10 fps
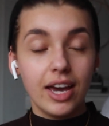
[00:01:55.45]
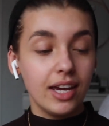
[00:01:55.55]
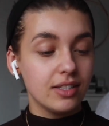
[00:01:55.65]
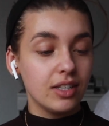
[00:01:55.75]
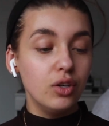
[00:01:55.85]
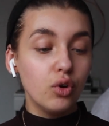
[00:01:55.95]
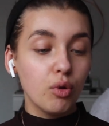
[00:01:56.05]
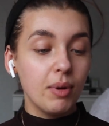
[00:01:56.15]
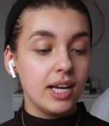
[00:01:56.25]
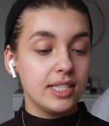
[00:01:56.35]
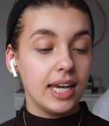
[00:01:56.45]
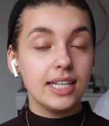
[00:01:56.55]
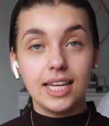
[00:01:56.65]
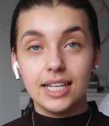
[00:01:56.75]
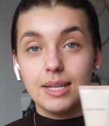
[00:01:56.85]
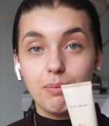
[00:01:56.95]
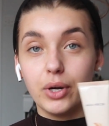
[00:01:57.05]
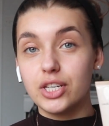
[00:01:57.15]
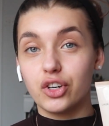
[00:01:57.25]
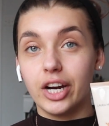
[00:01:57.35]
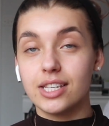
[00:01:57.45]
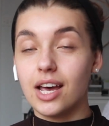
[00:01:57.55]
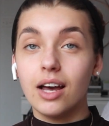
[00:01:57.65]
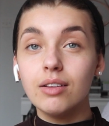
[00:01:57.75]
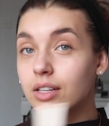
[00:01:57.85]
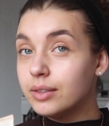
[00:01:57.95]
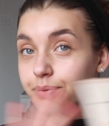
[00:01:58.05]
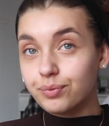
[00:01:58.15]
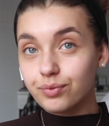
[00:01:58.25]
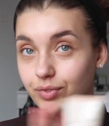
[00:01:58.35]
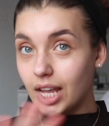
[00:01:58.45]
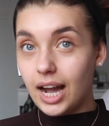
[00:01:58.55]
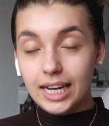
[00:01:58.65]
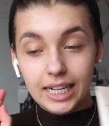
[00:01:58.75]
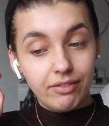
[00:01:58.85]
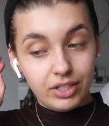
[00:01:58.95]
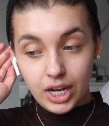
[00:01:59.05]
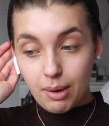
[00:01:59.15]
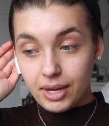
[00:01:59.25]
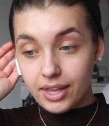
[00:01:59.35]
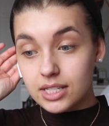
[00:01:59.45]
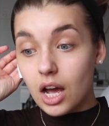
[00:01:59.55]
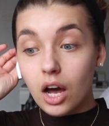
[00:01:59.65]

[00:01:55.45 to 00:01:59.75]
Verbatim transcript: It is the Laura Mercier Tinted Moisturiser. I live and die by this.